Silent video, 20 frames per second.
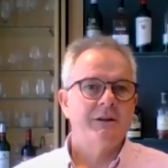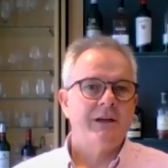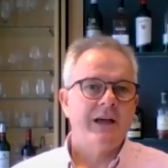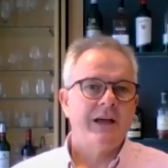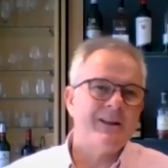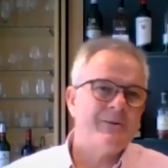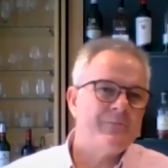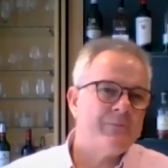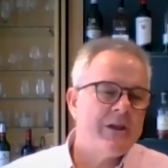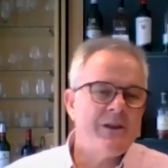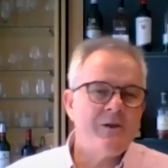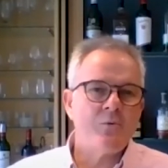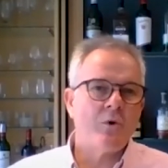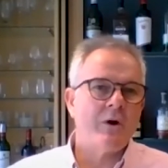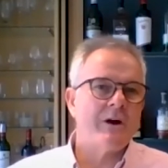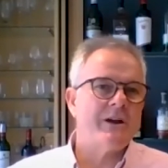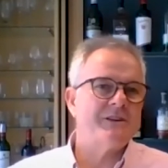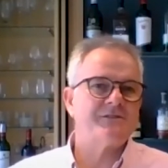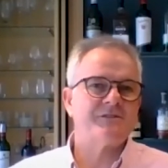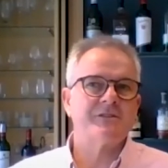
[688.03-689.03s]
and in many
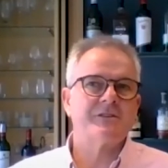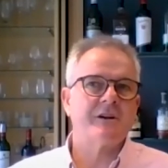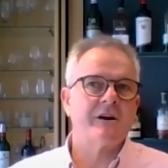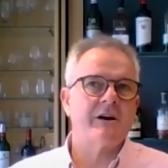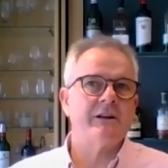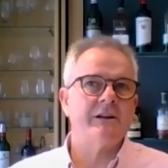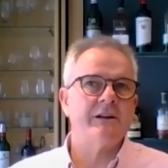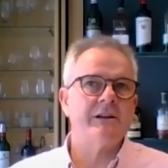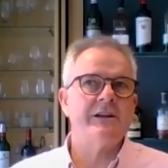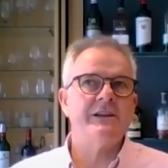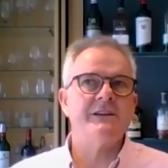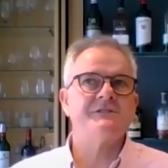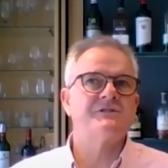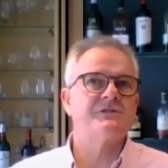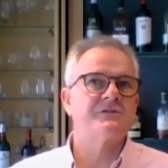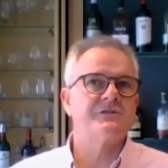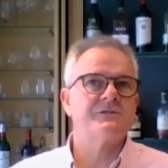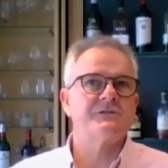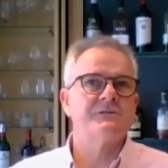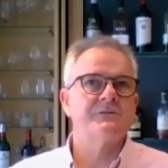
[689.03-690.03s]
ways it kind of
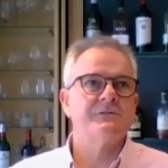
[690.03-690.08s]
leads